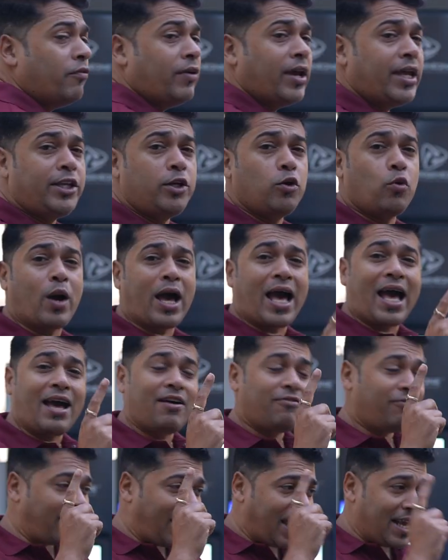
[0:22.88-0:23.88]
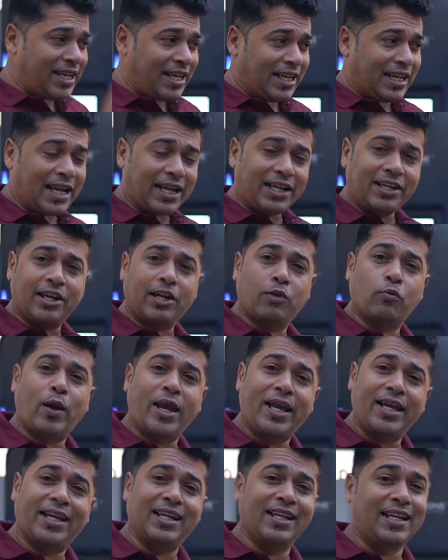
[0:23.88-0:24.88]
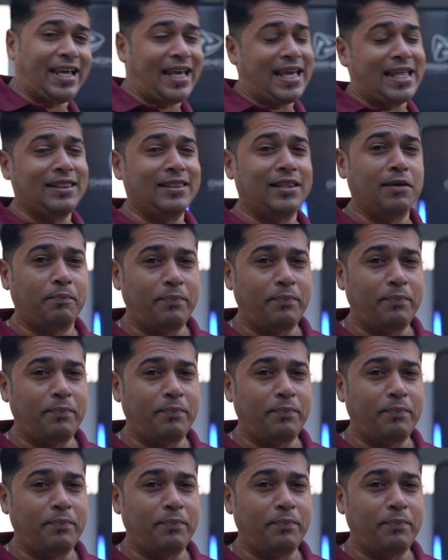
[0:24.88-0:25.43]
when you have an electric vehicle in the